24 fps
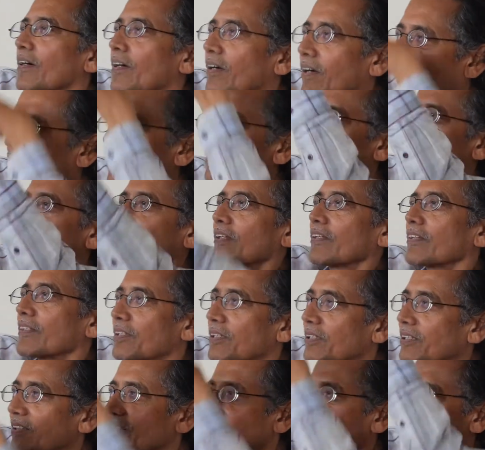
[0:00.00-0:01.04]
cuddle
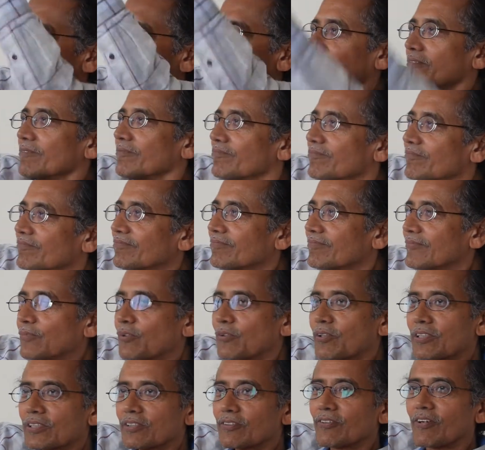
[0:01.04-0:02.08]
the,
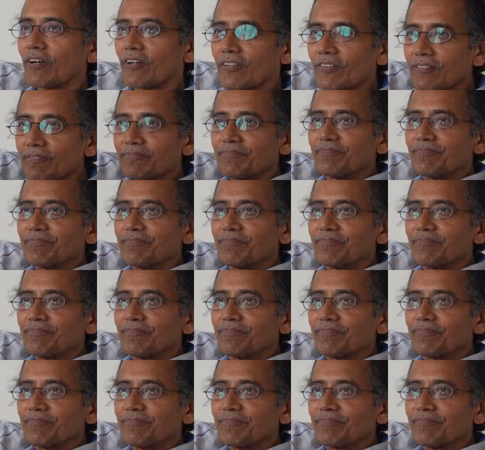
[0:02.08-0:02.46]
what do you call?